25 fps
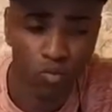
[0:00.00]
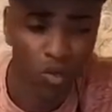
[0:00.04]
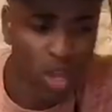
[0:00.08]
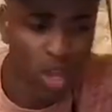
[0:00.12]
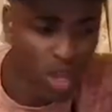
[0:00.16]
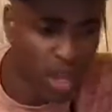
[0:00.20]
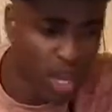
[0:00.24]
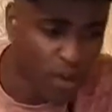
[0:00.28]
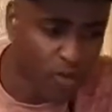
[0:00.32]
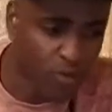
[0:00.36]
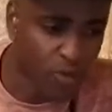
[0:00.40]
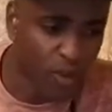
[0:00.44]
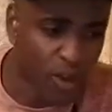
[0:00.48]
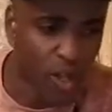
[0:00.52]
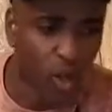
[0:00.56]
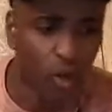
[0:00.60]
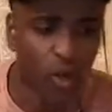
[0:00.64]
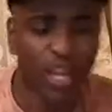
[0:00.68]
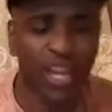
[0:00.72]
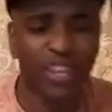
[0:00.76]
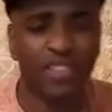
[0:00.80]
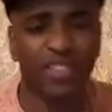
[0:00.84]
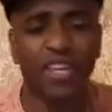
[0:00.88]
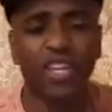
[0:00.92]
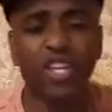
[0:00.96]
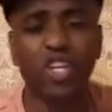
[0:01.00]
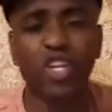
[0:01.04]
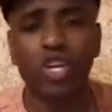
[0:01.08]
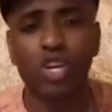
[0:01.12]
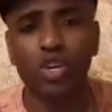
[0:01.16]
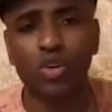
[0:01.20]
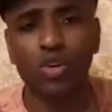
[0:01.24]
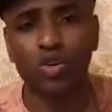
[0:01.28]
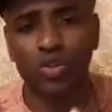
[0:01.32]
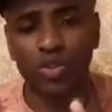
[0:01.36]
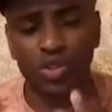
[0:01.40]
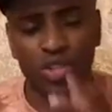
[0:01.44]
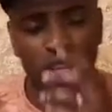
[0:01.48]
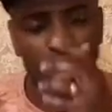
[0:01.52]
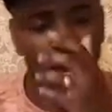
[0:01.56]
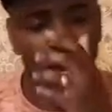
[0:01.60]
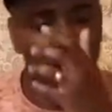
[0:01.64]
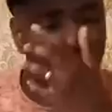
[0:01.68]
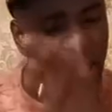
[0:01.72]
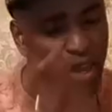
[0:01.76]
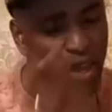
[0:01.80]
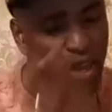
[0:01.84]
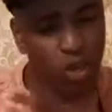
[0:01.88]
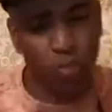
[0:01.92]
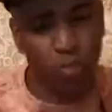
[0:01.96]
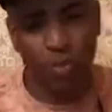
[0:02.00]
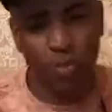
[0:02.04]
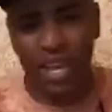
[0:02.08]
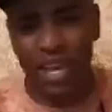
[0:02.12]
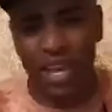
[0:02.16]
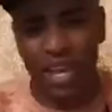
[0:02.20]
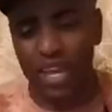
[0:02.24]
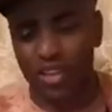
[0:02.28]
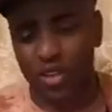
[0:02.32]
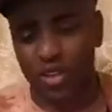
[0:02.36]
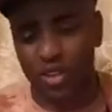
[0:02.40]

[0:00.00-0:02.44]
most nations, if you look at the stock market,